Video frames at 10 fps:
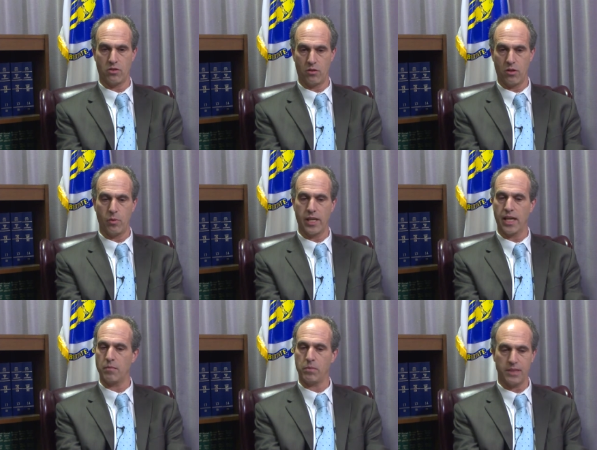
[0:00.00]
Although we
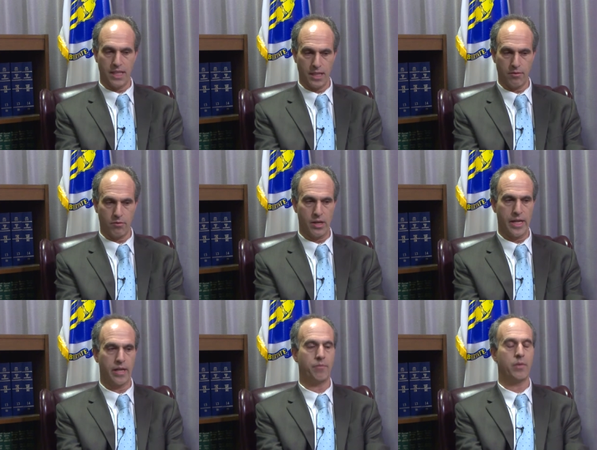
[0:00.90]
get plenty of
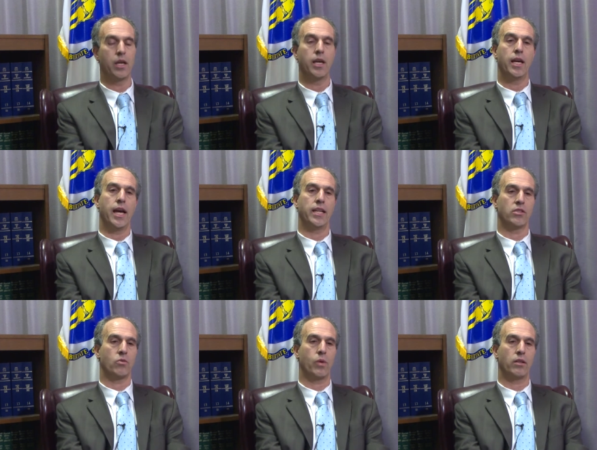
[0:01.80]
rain and
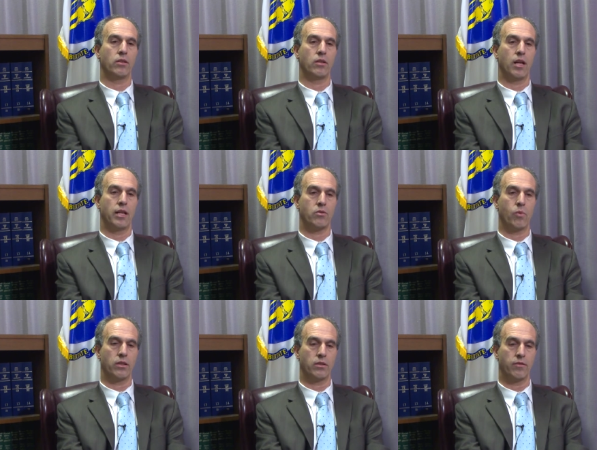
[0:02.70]
it's well
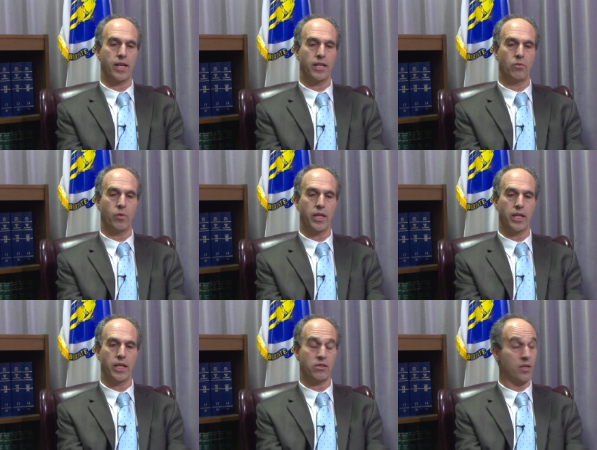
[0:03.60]
divided,
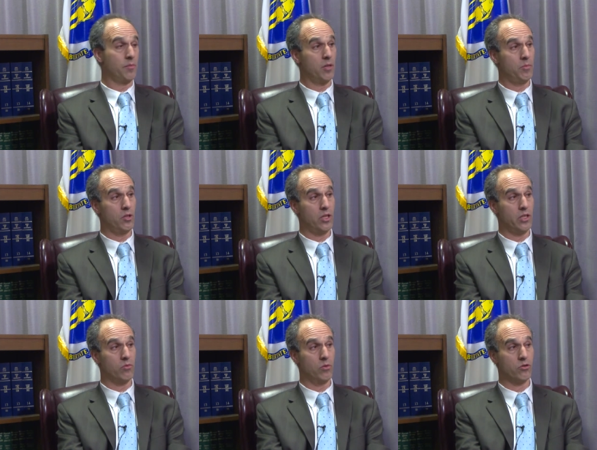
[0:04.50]
in some
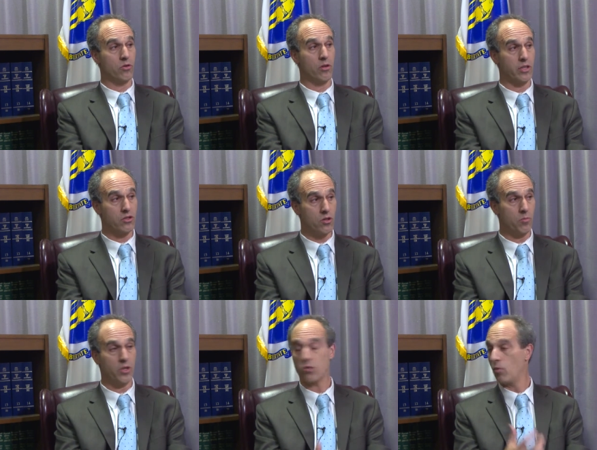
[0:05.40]
communities we're drawing so
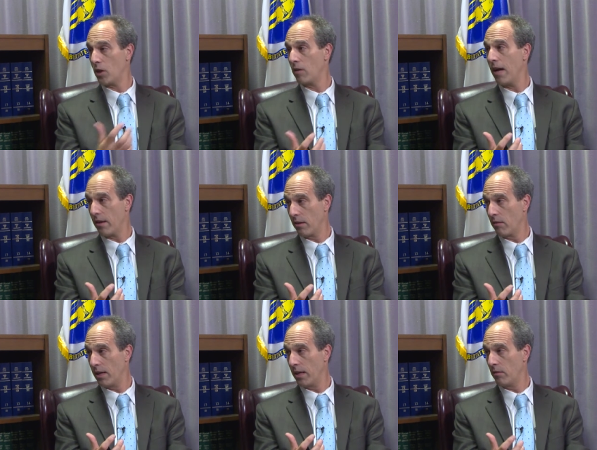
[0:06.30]
much water out of the
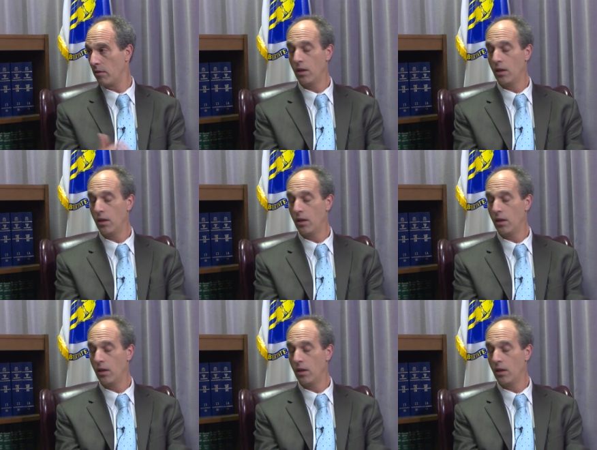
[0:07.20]
ground